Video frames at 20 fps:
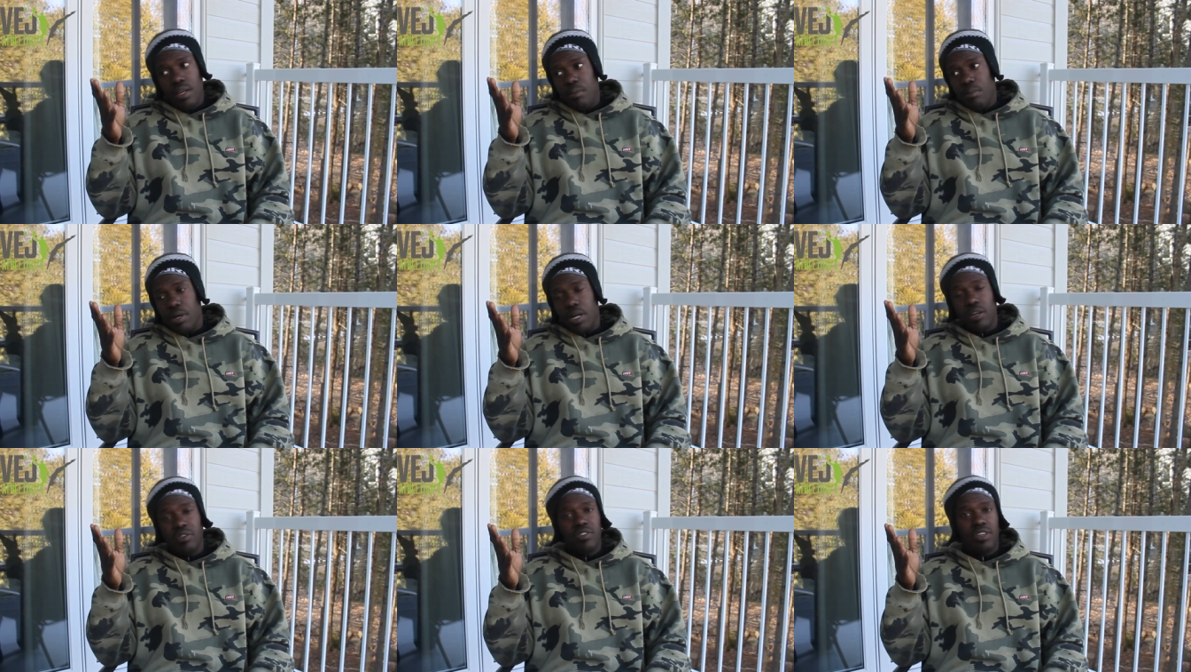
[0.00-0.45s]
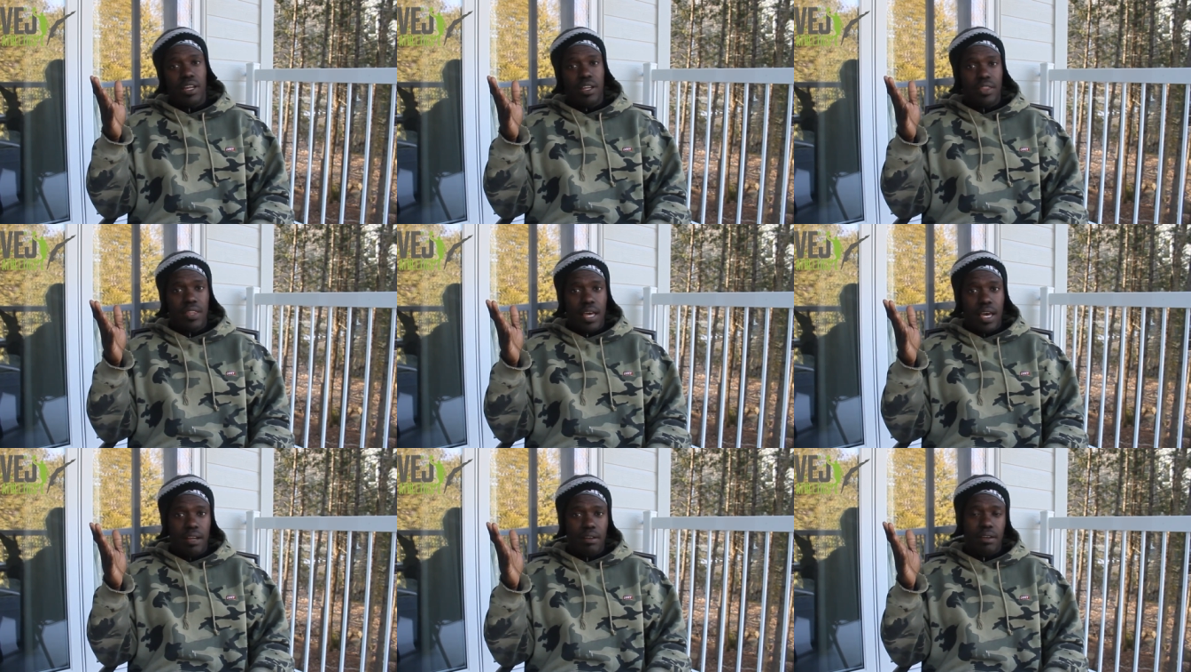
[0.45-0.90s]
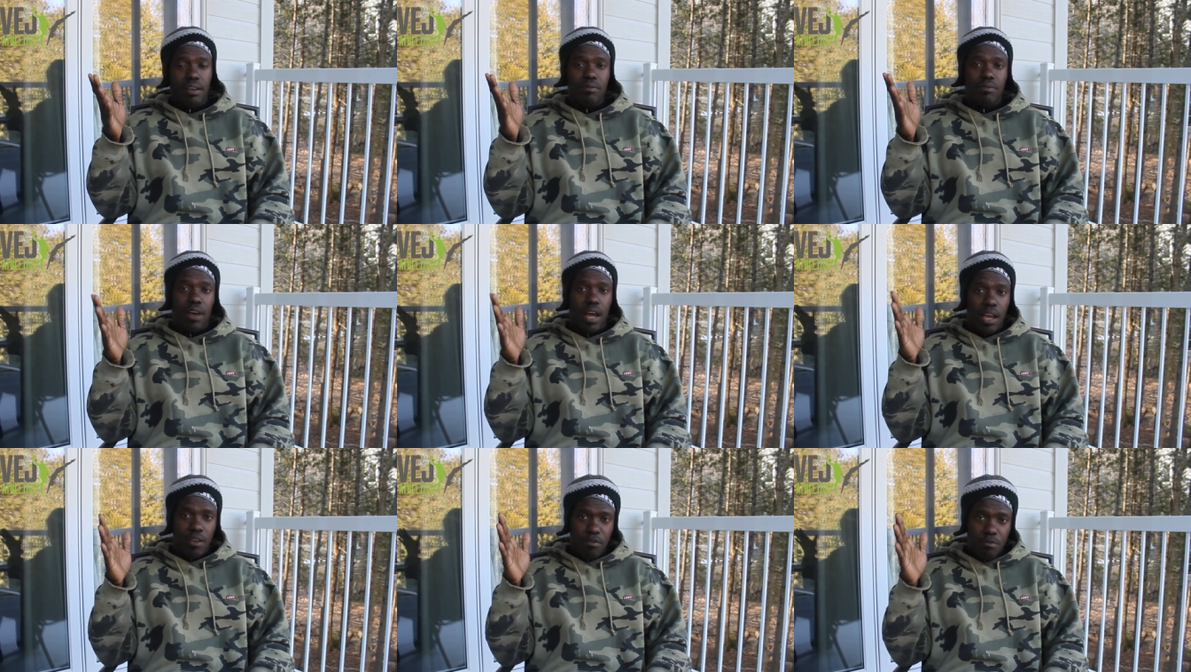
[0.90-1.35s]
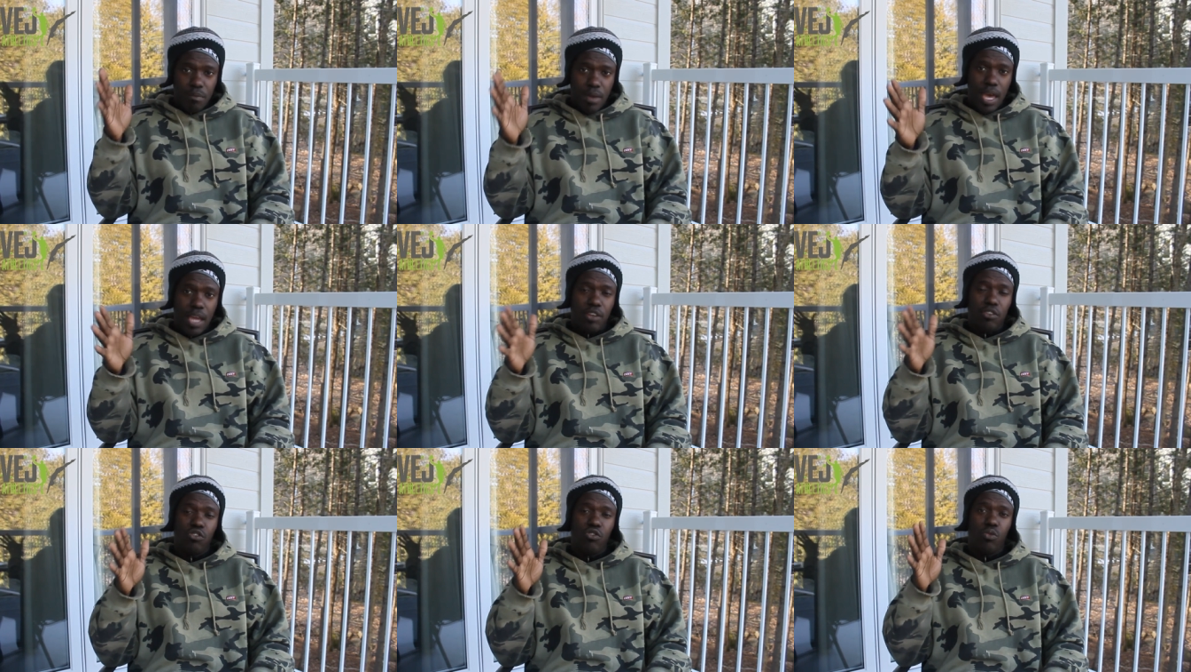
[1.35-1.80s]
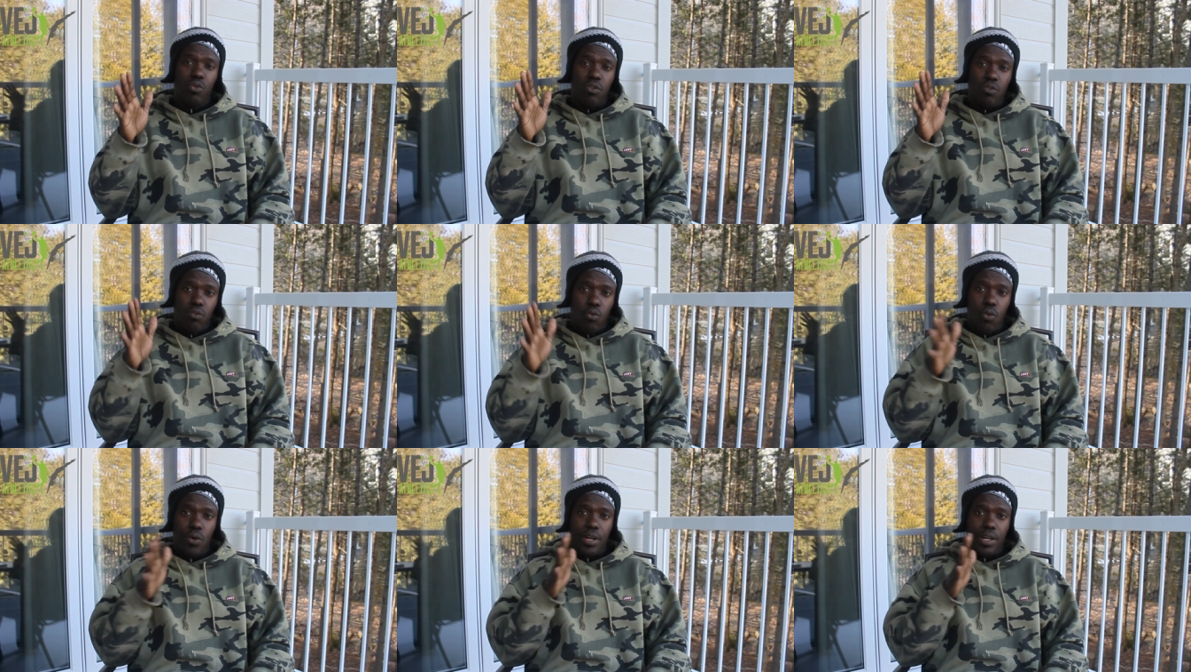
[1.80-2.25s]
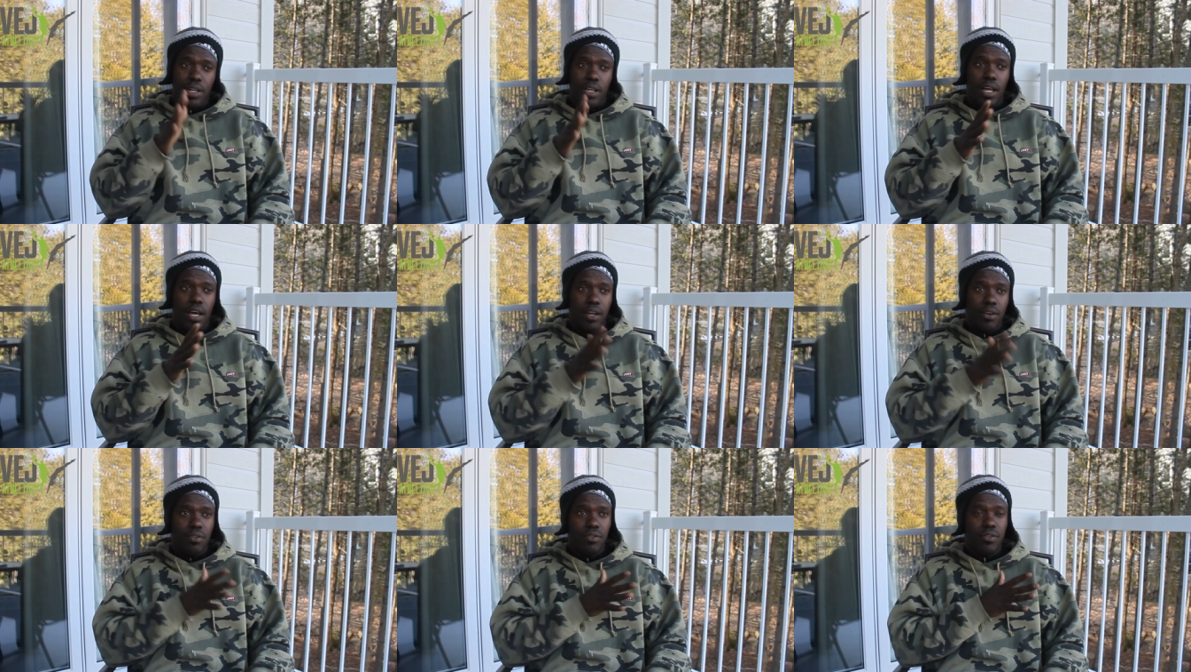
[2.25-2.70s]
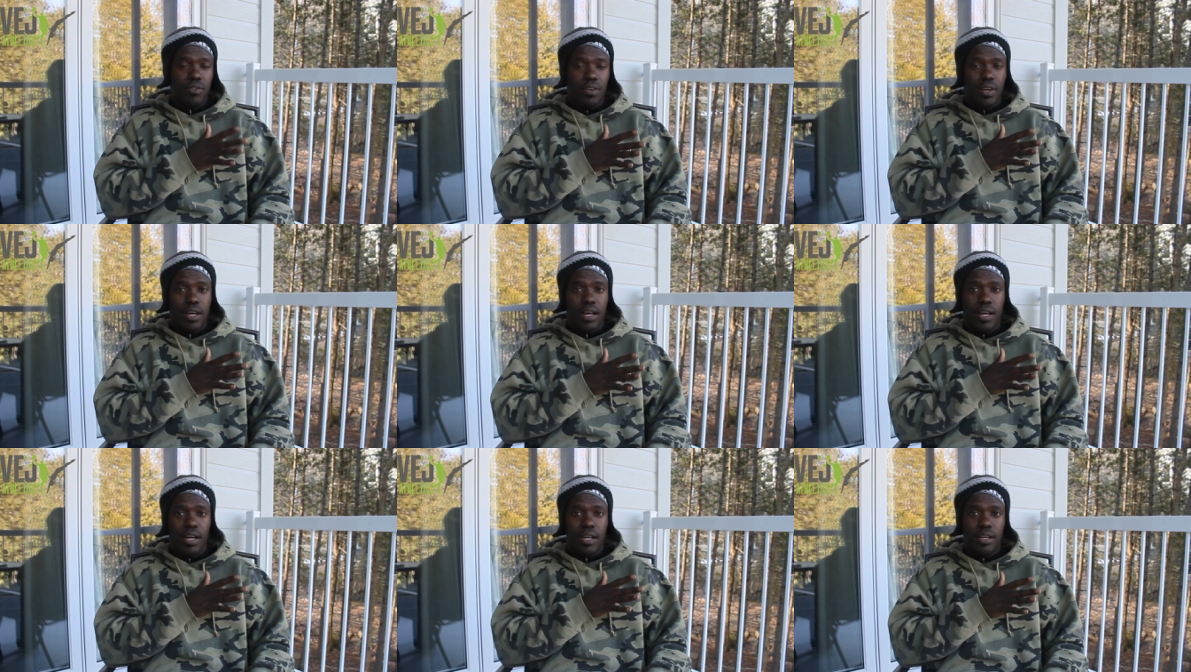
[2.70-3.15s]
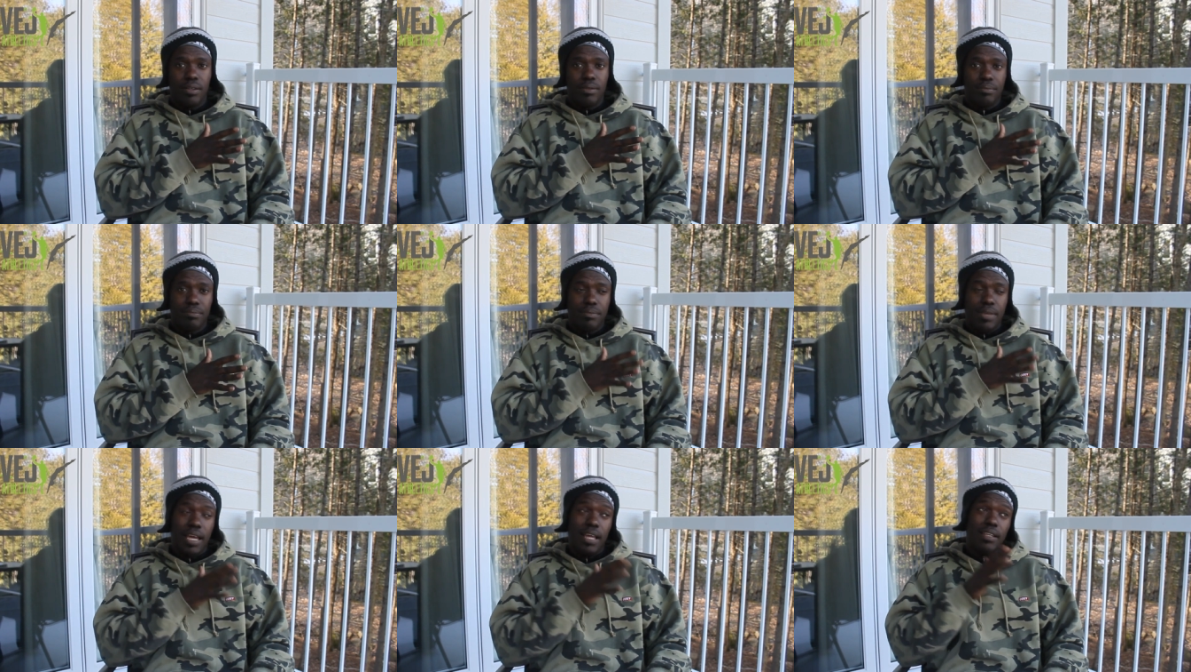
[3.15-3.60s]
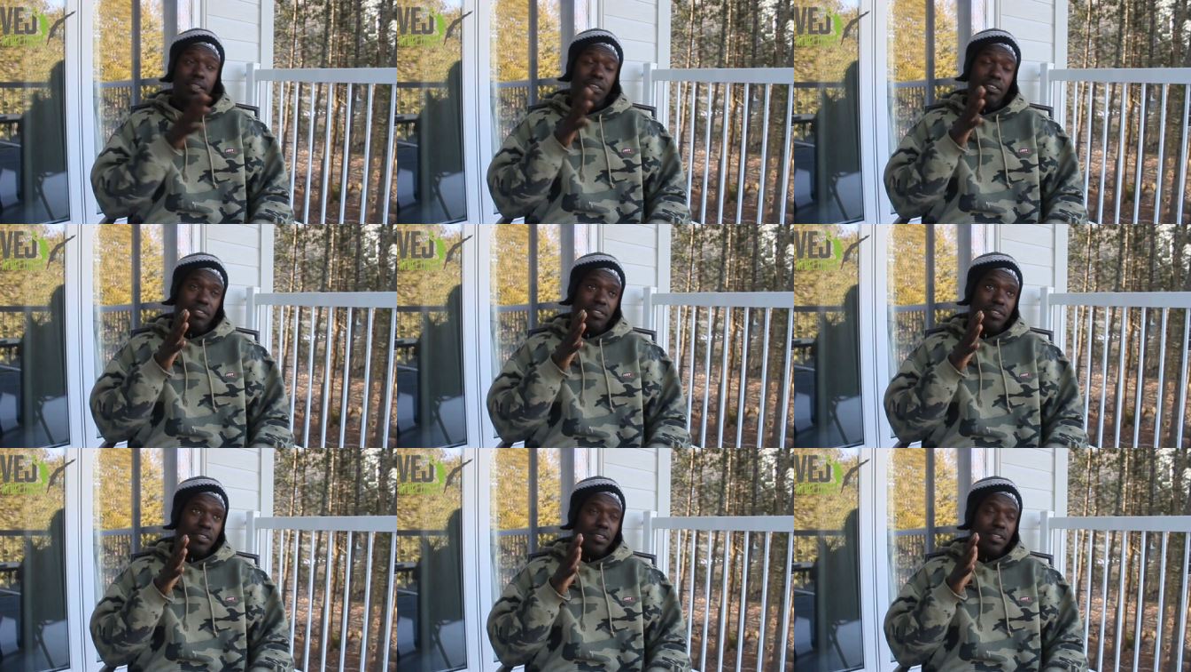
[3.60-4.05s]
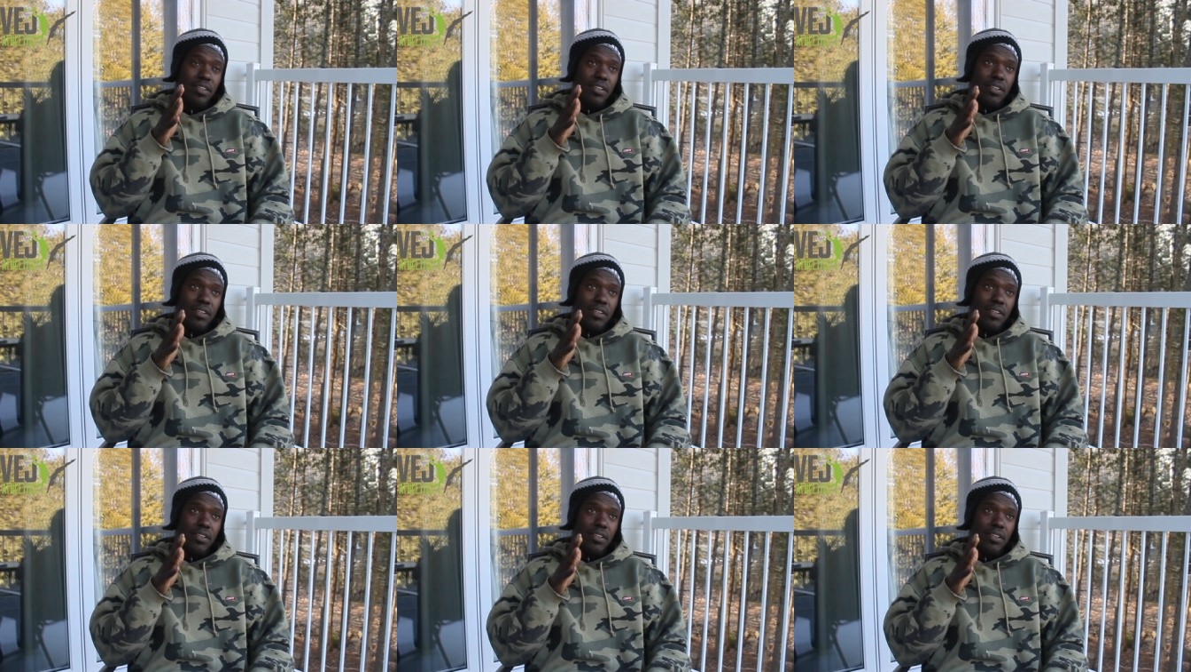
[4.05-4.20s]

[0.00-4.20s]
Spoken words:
but outside of that, I've managed to avoid a lot of at least